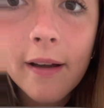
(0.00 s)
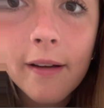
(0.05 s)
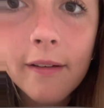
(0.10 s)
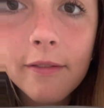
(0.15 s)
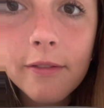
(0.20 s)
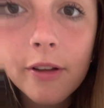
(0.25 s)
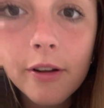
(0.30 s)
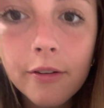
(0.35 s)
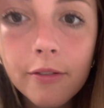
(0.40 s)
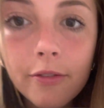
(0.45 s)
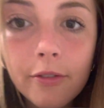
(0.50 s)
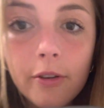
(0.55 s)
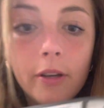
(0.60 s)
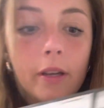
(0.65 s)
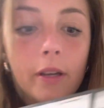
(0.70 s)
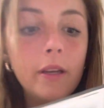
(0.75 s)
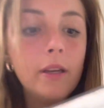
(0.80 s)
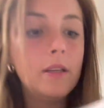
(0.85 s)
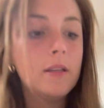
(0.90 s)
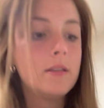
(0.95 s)
of their
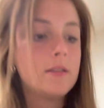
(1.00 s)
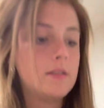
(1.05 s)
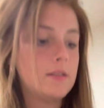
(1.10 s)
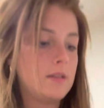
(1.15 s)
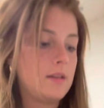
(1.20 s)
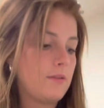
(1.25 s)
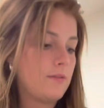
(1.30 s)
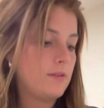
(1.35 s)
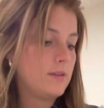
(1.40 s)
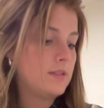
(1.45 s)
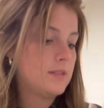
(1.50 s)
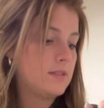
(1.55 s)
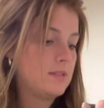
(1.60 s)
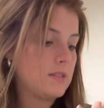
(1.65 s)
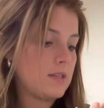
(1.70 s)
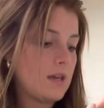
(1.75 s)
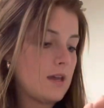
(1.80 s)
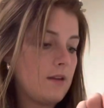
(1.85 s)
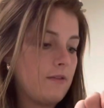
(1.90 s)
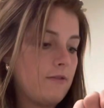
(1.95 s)
foot, I would
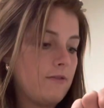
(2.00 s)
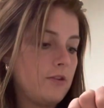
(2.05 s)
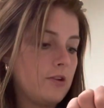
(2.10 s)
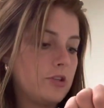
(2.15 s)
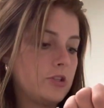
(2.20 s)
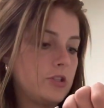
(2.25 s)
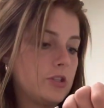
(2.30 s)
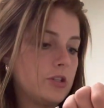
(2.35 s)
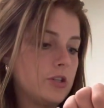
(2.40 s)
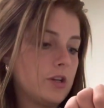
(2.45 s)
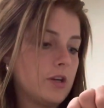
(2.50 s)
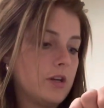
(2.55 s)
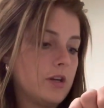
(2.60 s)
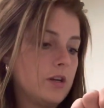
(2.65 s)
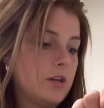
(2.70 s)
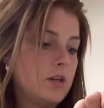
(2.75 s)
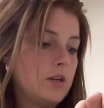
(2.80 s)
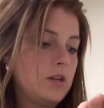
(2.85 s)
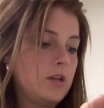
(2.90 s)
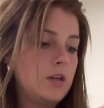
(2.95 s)
say for sure.
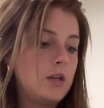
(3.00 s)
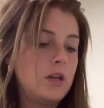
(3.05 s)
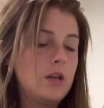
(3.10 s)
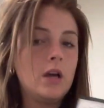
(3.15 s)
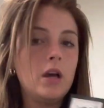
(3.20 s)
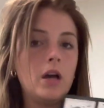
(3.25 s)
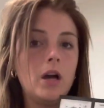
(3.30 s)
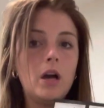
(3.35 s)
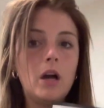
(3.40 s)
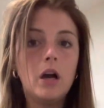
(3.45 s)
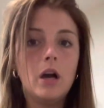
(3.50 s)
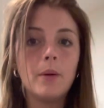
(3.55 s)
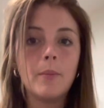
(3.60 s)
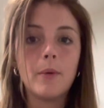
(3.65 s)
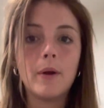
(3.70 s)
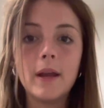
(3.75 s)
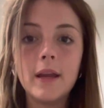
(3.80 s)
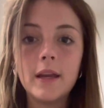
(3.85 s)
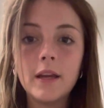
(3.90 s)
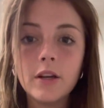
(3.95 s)

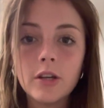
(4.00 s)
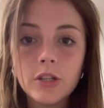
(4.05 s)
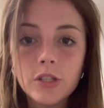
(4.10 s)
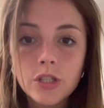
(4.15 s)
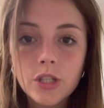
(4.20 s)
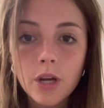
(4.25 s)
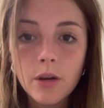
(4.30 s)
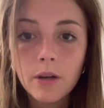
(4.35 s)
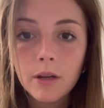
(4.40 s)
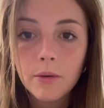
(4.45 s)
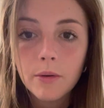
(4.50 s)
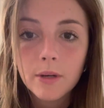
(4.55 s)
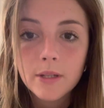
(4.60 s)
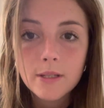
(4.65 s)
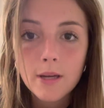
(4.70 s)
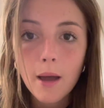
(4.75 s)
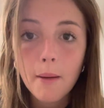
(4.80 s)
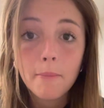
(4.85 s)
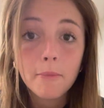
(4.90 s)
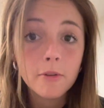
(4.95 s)
Right here is showing what
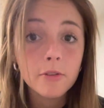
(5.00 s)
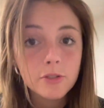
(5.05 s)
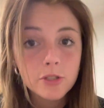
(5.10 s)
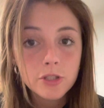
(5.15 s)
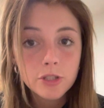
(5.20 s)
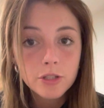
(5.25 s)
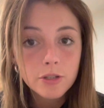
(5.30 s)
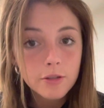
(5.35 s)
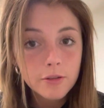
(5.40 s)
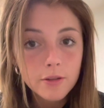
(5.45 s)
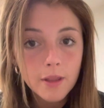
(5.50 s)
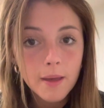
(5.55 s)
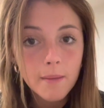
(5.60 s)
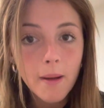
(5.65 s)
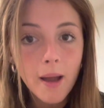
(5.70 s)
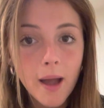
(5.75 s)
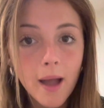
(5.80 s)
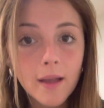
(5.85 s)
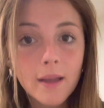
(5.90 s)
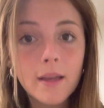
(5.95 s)
type of shoe they
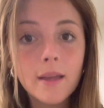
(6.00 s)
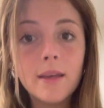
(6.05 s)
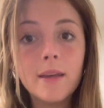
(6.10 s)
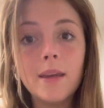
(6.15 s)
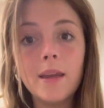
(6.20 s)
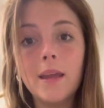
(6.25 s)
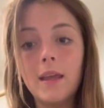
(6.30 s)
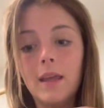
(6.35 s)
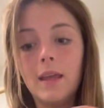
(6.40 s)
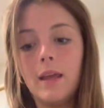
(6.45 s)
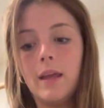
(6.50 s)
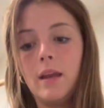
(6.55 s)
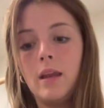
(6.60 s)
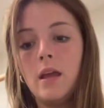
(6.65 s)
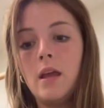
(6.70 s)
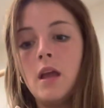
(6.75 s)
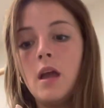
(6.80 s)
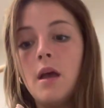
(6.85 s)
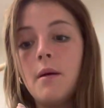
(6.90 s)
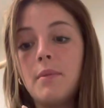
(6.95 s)
could need.
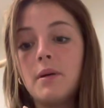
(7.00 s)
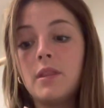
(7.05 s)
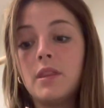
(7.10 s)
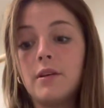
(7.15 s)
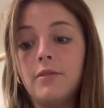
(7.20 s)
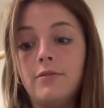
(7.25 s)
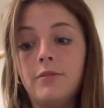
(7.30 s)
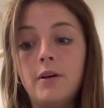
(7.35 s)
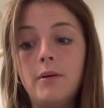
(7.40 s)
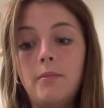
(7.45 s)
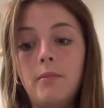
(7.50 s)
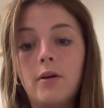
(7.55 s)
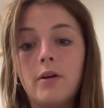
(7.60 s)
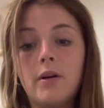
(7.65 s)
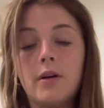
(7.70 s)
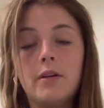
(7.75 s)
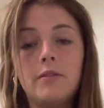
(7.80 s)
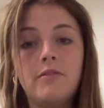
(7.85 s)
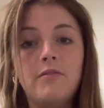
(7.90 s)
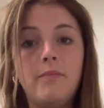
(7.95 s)
But the fun
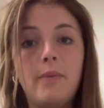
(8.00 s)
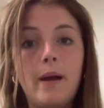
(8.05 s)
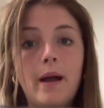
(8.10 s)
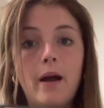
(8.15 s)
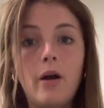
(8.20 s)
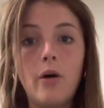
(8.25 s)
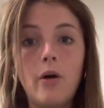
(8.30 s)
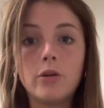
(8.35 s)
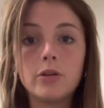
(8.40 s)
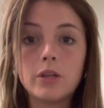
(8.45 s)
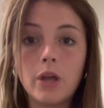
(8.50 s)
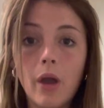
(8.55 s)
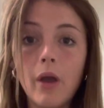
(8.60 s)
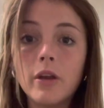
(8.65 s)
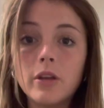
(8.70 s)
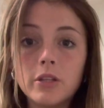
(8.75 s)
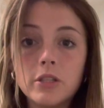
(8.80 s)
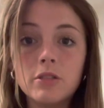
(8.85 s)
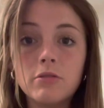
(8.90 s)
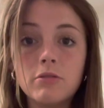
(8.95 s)
part about
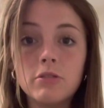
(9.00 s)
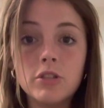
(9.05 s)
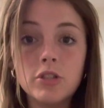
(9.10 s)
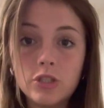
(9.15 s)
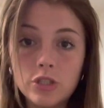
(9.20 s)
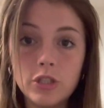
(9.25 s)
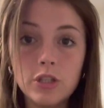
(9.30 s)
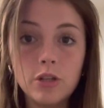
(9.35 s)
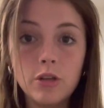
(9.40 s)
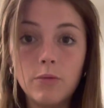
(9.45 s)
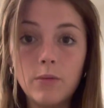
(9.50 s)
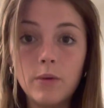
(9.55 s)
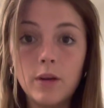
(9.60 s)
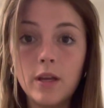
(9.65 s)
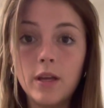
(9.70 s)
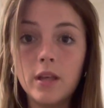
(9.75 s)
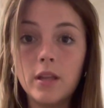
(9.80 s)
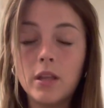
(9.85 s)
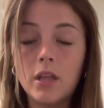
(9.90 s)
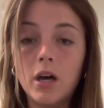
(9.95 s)
going to a shoe
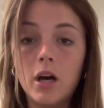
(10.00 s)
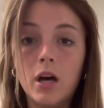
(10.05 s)
with